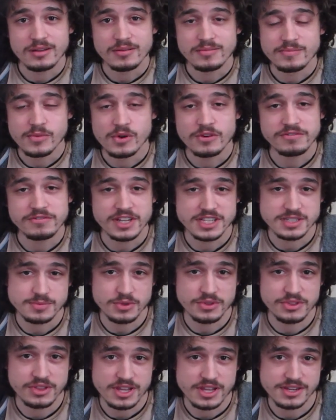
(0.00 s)
more flexible
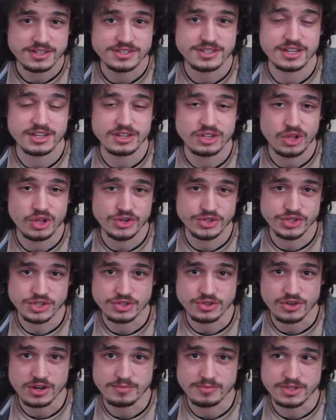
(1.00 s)
things in
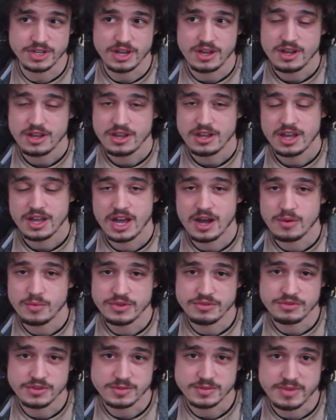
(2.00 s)
ClojureScript
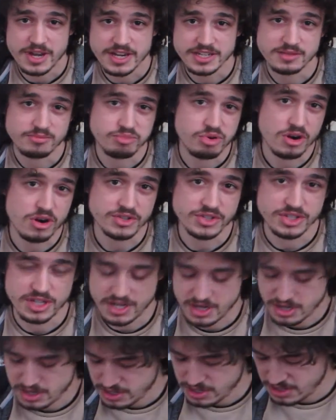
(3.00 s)
with respect to
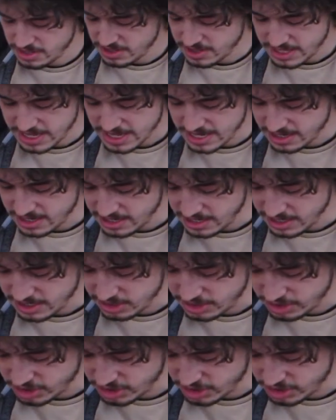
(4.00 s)
proxying than in